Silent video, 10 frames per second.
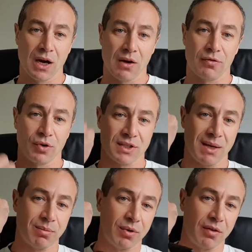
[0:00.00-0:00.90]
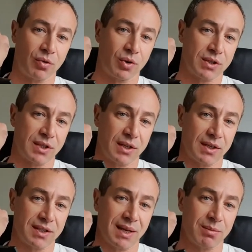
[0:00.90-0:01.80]
For example, I've got a
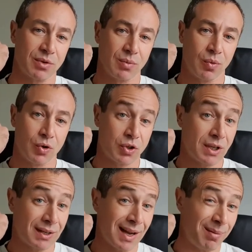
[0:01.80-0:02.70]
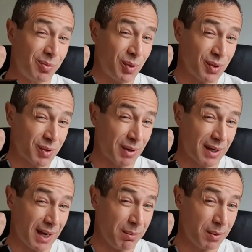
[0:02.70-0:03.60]
Samsung watch that I'm not quite
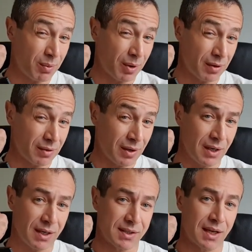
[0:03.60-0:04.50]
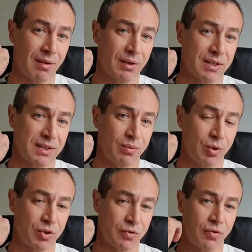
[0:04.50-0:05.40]
happy with. It's Galaxy
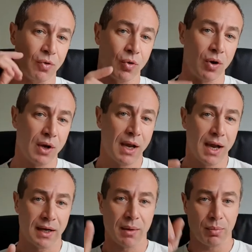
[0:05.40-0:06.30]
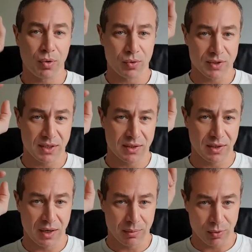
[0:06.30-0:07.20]
Watch 4, and I posted
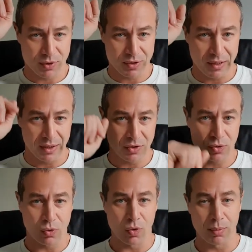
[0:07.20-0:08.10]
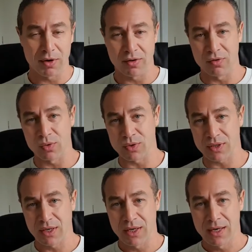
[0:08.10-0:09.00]
link to all my
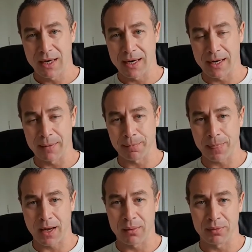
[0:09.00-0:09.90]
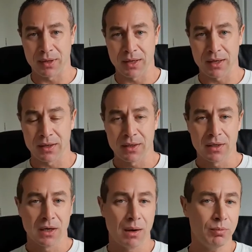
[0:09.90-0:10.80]
reviews up there.
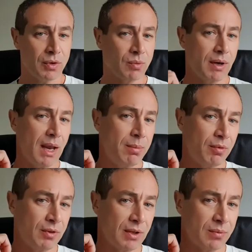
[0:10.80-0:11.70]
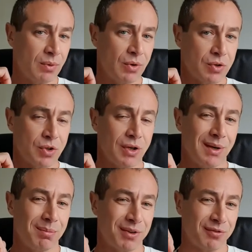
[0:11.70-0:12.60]
I'm not quite happy with that watch,
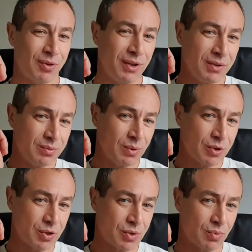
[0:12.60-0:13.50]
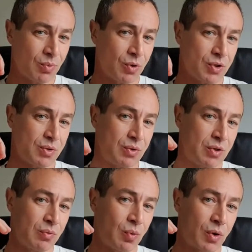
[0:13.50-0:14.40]
but for that watch to
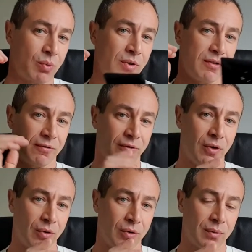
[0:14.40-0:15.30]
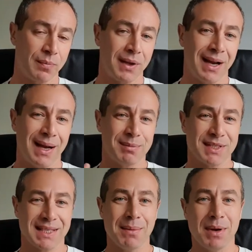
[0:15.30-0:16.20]
work with the phone, I'm
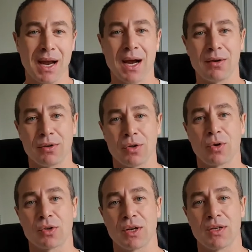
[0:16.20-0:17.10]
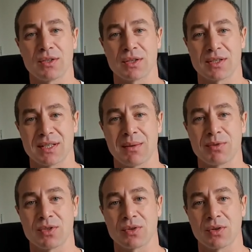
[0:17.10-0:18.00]
somehow locked into
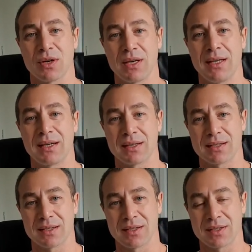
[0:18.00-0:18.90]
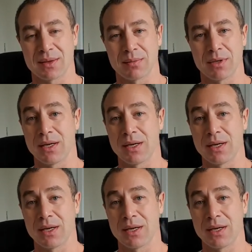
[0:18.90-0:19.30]
Samsung ecosystem.